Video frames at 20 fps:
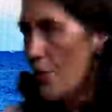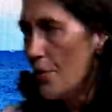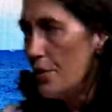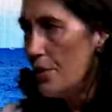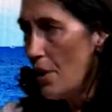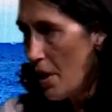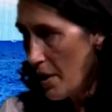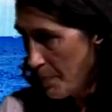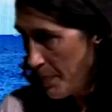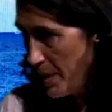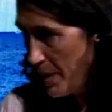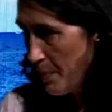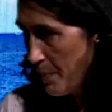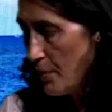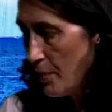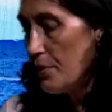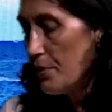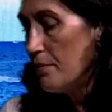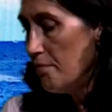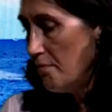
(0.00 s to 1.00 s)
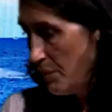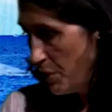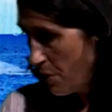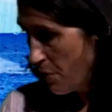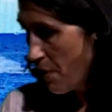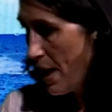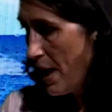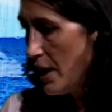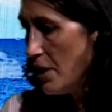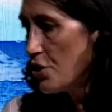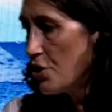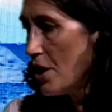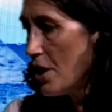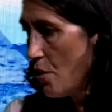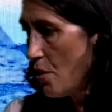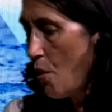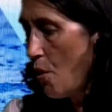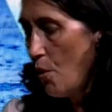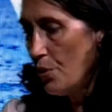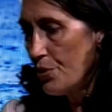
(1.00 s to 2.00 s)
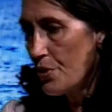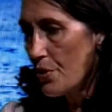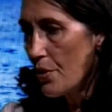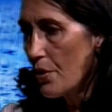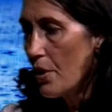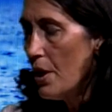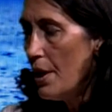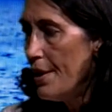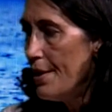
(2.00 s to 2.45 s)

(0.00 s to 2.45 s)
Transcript: young people your age and older